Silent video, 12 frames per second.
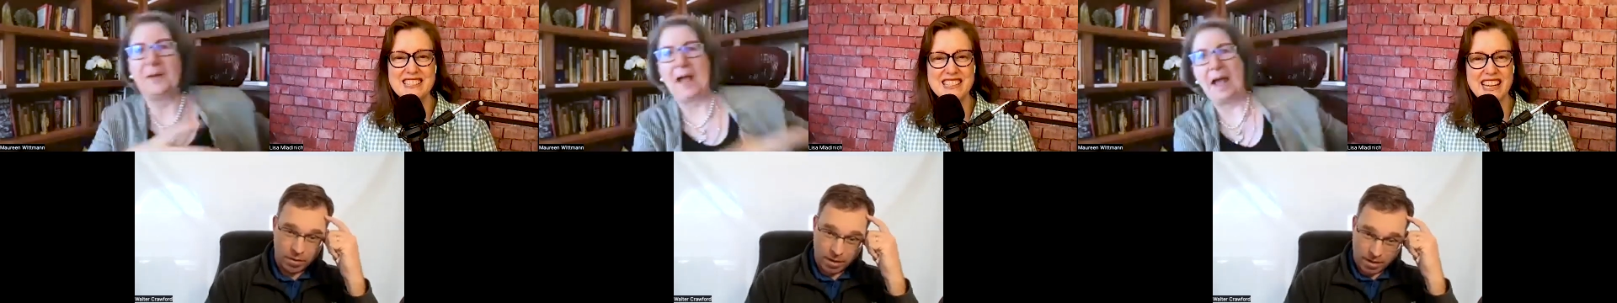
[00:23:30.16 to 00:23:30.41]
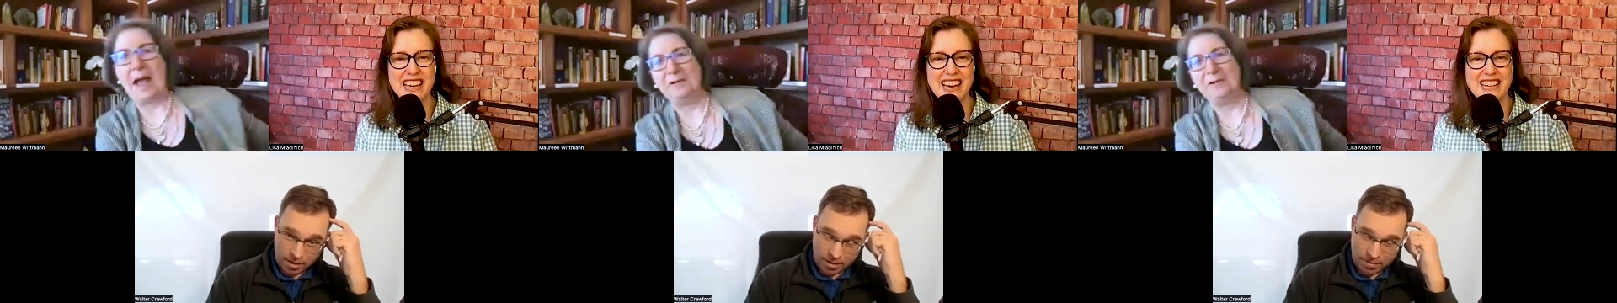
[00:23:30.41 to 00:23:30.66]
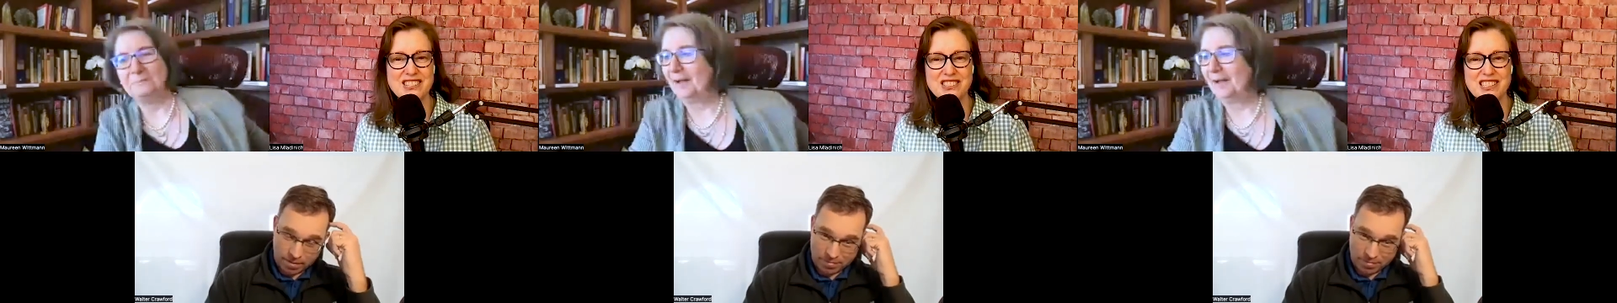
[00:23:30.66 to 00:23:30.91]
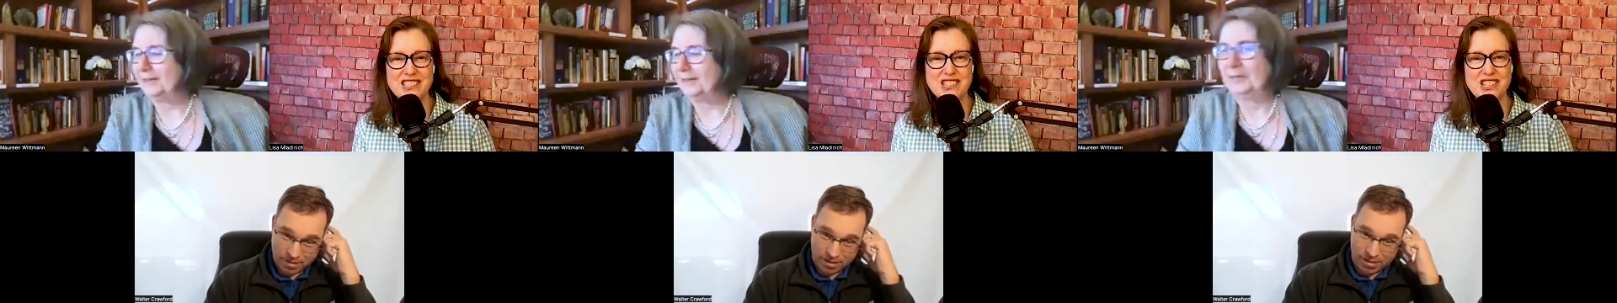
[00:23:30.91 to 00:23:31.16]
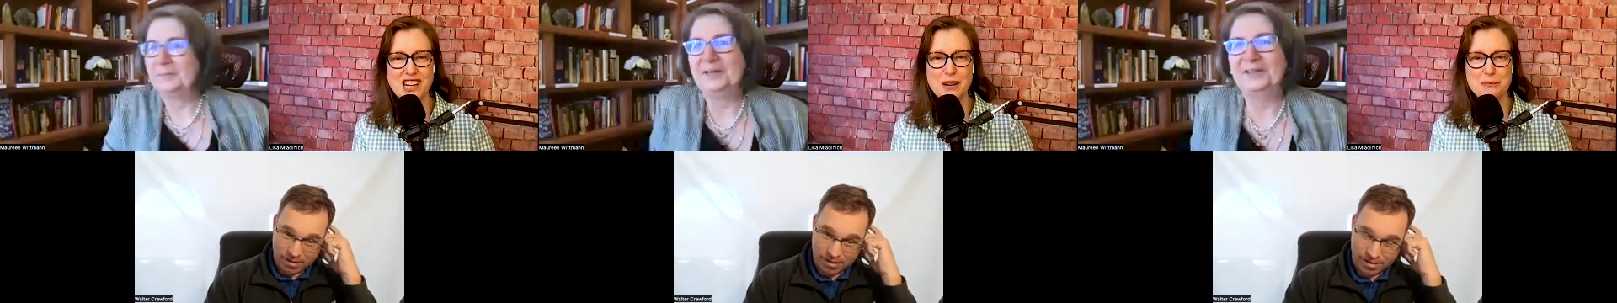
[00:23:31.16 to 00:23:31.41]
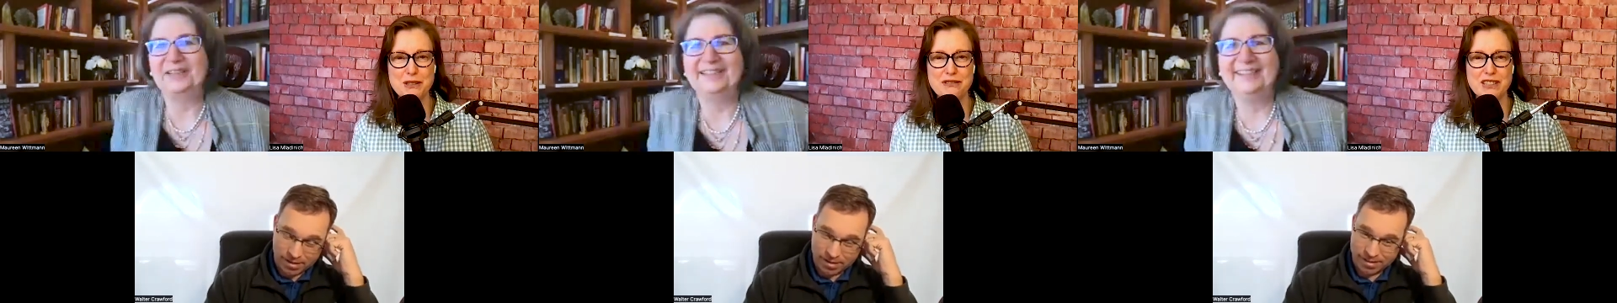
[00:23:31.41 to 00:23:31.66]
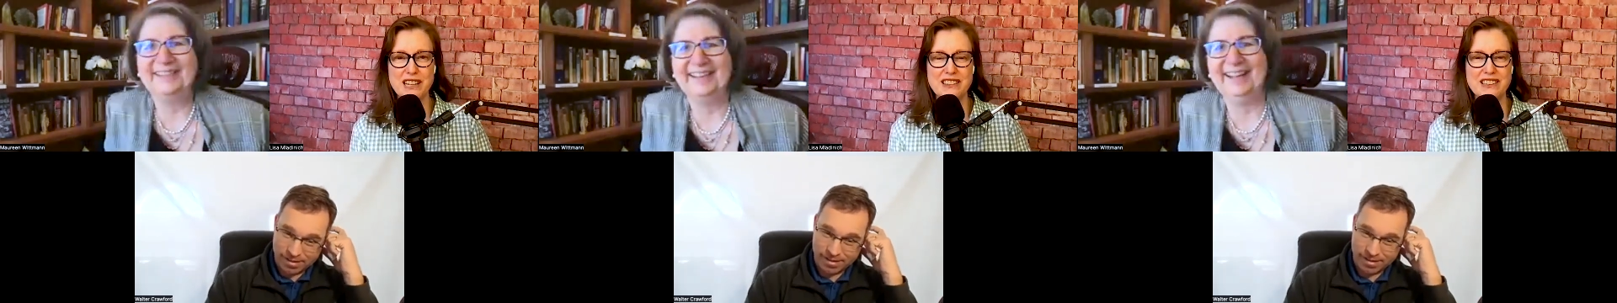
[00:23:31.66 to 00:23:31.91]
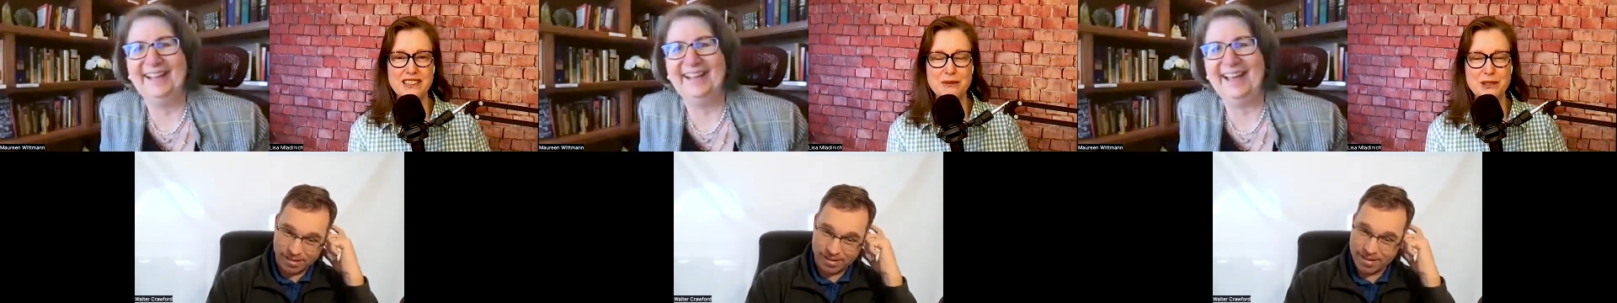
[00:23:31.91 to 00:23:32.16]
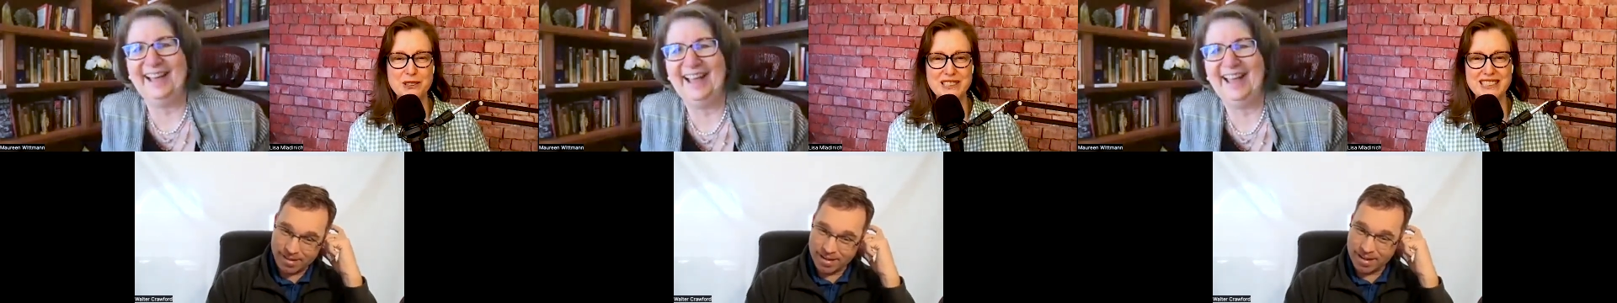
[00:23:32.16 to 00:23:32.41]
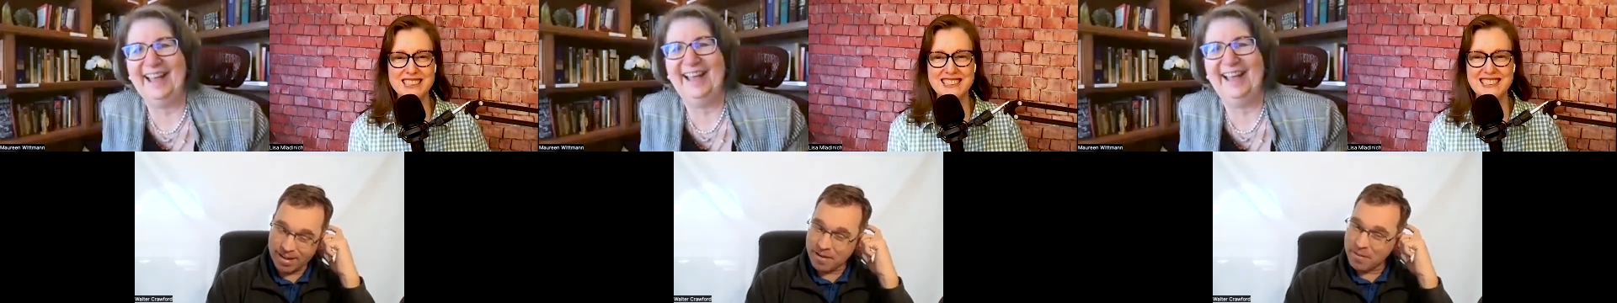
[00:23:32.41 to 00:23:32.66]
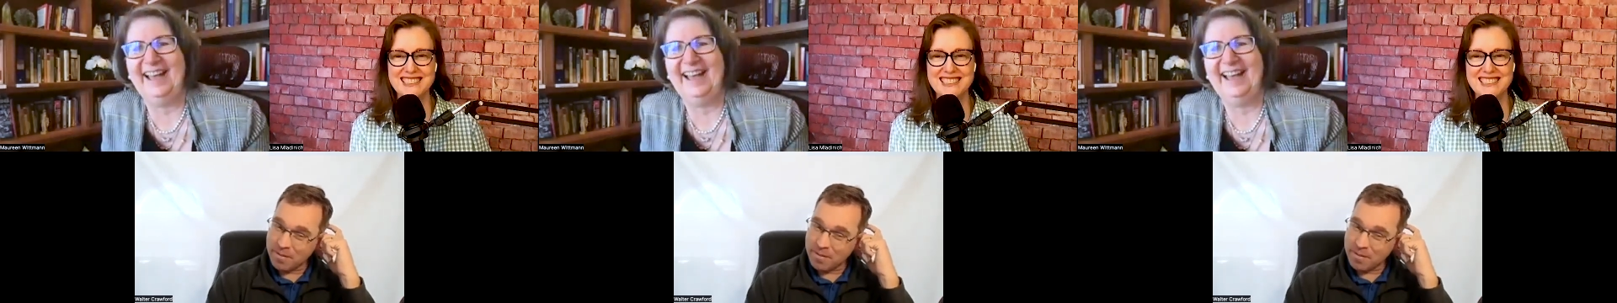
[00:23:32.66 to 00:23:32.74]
Speaker 1: pile. It's a hazardous job you've got there, Maureen.